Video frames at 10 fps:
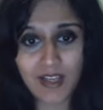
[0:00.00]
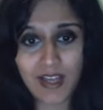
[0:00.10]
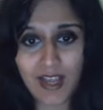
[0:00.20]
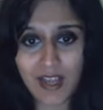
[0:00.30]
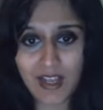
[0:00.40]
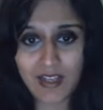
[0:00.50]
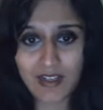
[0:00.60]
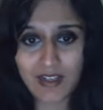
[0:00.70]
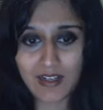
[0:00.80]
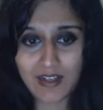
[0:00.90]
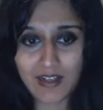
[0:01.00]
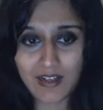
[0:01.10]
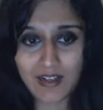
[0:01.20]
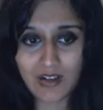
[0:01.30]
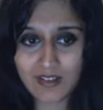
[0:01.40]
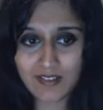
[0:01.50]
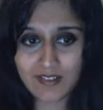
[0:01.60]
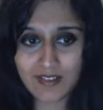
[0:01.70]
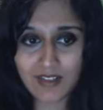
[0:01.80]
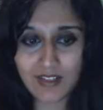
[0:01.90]
And
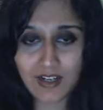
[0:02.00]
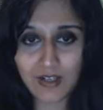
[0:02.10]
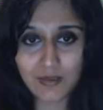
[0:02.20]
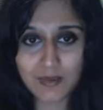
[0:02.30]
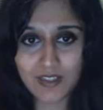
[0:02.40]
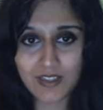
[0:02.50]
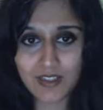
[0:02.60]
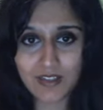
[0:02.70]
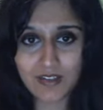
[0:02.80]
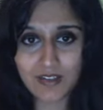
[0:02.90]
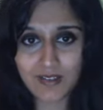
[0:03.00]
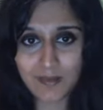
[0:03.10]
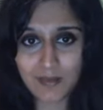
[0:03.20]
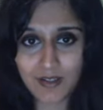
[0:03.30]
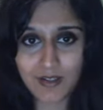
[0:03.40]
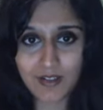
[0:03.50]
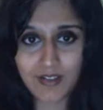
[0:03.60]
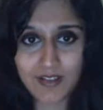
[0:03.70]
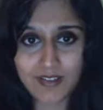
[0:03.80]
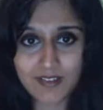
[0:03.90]
honestly, I hope she gets better,
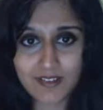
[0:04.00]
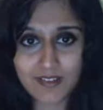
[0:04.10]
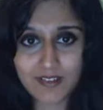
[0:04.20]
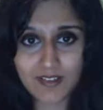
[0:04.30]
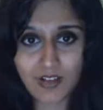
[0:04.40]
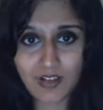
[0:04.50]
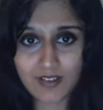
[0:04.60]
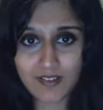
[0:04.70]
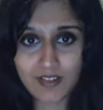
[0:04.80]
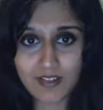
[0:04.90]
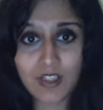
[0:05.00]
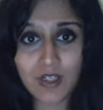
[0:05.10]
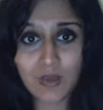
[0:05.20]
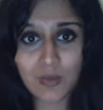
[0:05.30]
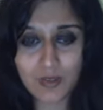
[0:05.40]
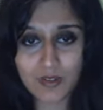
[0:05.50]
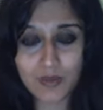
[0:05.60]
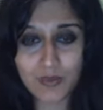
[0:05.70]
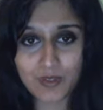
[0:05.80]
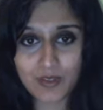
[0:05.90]
because this is honestly really
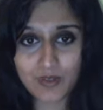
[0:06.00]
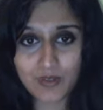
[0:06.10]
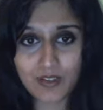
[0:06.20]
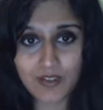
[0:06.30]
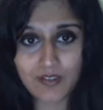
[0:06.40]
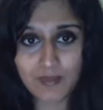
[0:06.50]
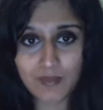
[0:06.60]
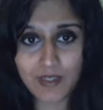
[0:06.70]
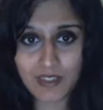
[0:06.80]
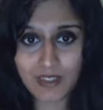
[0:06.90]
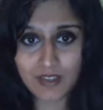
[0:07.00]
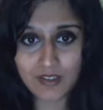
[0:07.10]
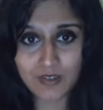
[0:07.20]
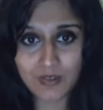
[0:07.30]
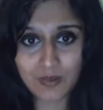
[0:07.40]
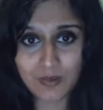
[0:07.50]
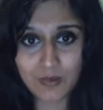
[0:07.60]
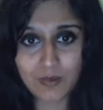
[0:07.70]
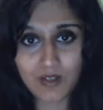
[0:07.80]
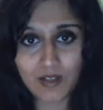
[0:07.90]
rude of the media to
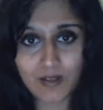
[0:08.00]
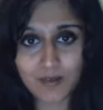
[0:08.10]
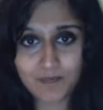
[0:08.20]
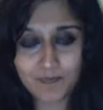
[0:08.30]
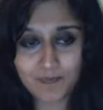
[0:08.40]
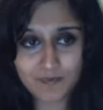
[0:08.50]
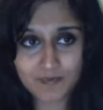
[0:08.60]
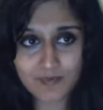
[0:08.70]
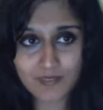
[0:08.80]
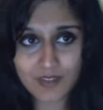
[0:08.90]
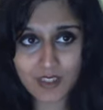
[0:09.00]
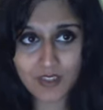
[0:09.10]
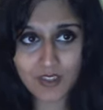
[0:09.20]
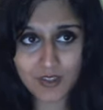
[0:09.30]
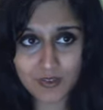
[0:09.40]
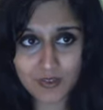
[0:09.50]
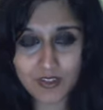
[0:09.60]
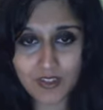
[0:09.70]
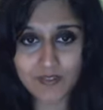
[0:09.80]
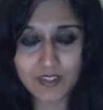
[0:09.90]
accuse
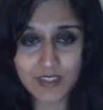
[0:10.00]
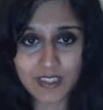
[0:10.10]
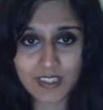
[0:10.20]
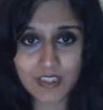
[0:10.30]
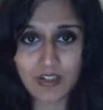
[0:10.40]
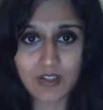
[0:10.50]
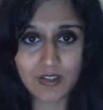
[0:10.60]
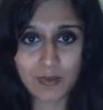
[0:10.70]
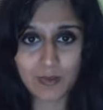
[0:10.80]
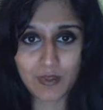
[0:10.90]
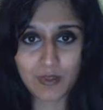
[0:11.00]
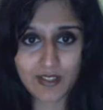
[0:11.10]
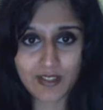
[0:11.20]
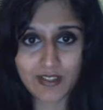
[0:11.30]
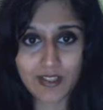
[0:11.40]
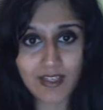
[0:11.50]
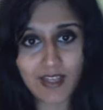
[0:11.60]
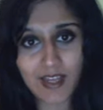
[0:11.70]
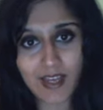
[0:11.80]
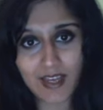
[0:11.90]
her of cheating on her boyfriend
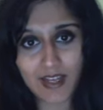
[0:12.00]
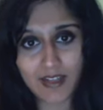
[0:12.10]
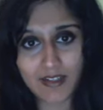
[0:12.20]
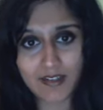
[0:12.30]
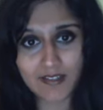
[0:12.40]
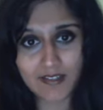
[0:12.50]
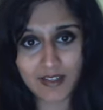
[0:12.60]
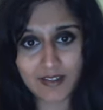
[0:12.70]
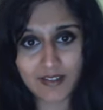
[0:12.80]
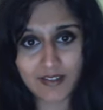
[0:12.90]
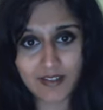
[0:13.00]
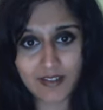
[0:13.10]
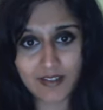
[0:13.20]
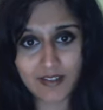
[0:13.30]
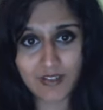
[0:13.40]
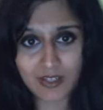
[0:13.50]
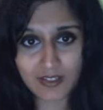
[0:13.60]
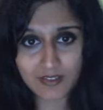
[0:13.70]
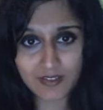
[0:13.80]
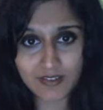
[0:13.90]
and say that the
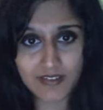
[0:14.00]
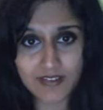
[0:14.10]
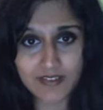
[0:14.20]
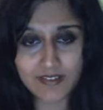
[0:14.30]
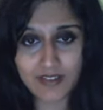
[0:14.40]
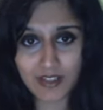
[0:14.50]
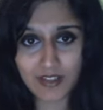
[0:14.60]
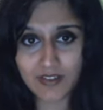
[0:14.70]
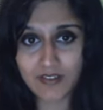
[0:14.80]
child is not